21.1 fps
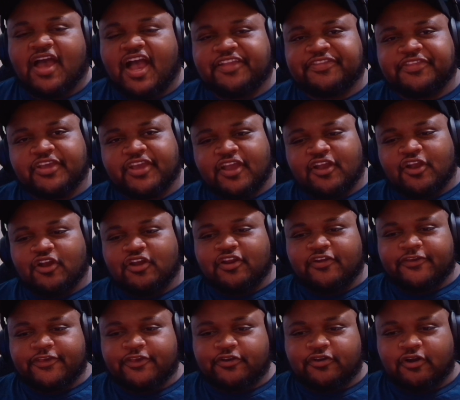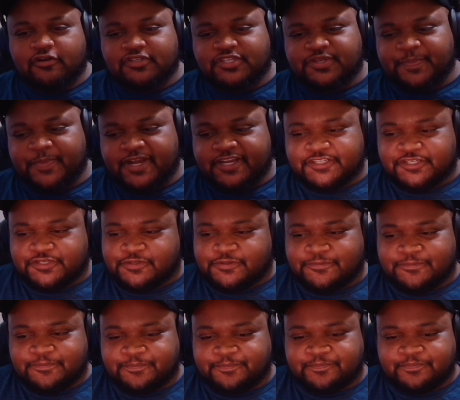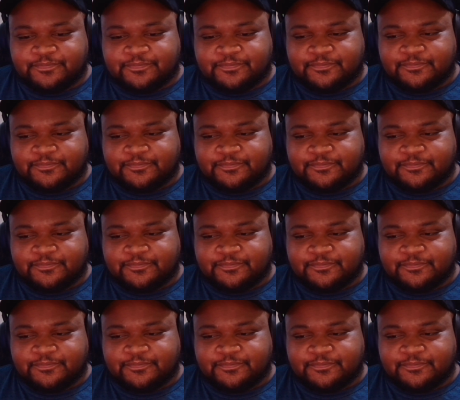I think I heard of Hugo Schmeisser.